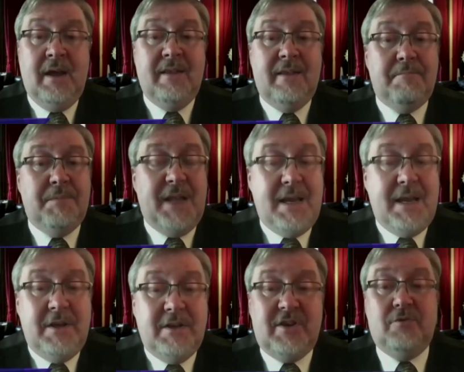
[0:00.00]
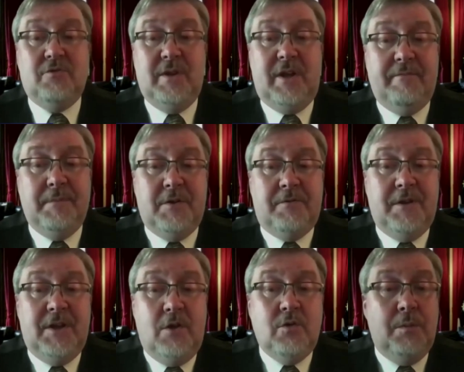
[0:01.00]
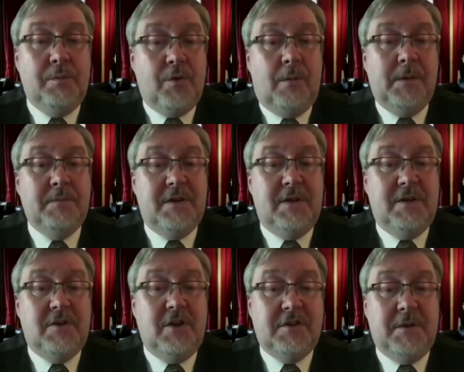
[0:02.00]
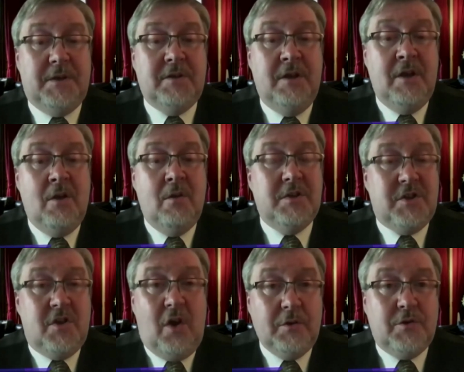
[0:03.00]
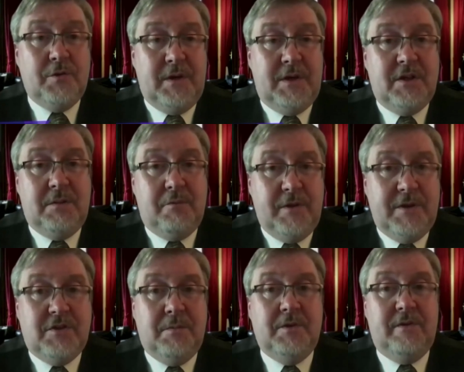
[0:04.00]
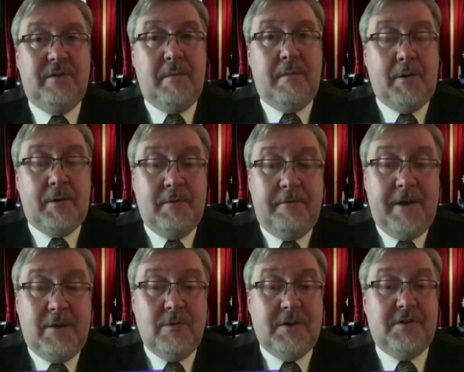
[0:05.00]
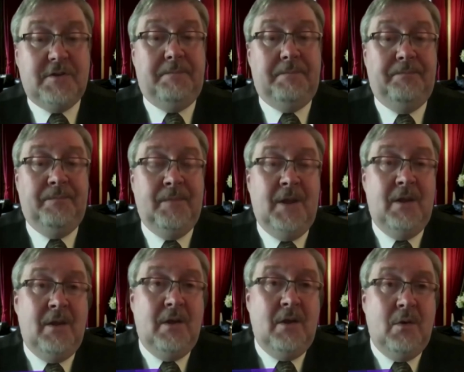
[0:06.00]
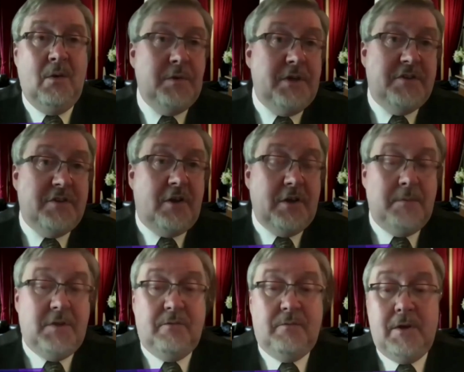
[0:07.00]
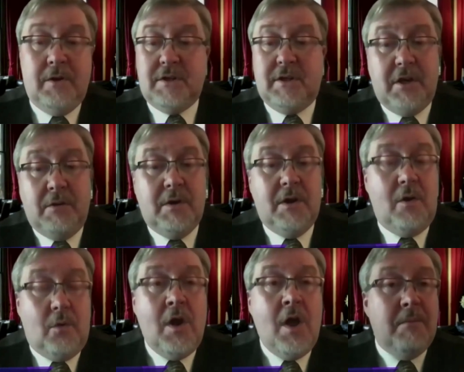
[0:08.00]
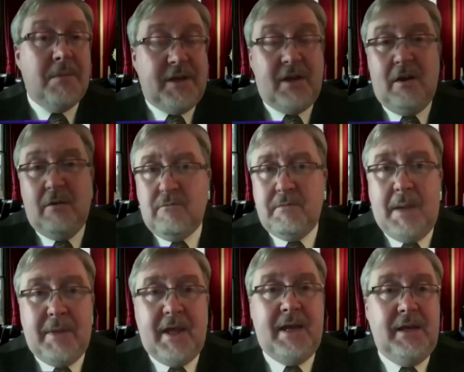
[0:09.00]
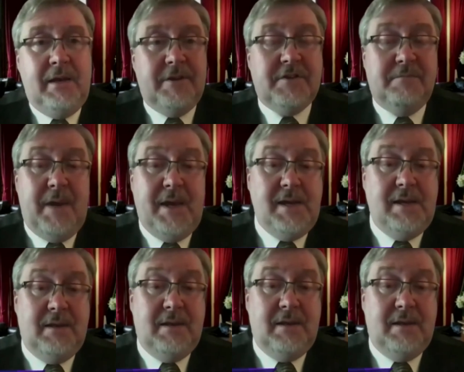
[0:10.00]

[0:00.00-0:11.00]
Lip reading: that blaming central government for local problems in adjustment was contrary to the principles of American federalism. Would these arguments have worked? I don't know, but I can't remember any of us making them.